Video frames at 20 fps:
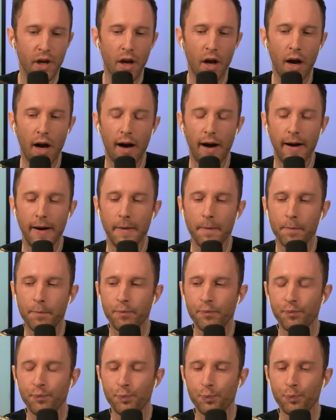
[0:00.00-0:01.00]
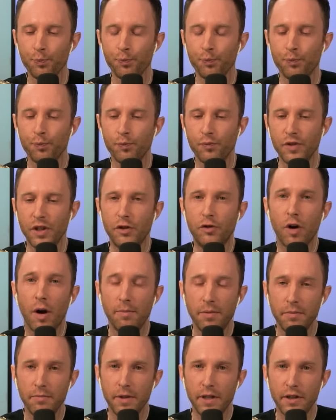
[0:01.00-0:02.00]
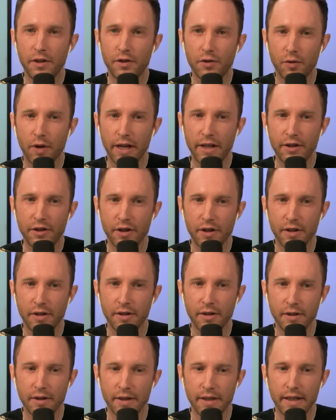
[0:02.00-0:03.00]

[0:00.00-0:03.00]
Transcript: Uh, the Trump administration.